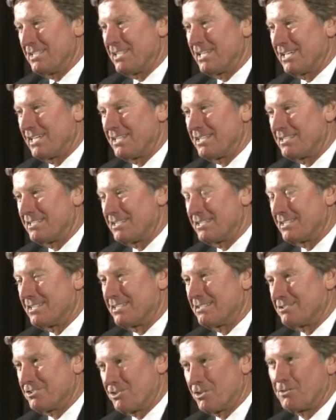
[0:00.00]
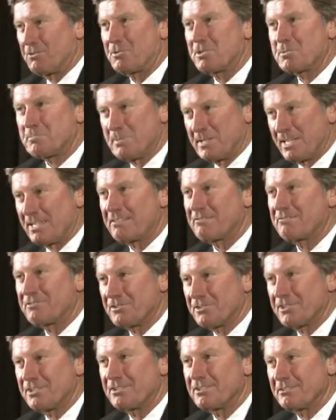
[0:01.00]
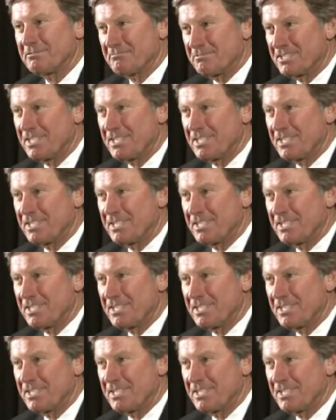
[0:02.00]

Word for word: and uh, show respect for your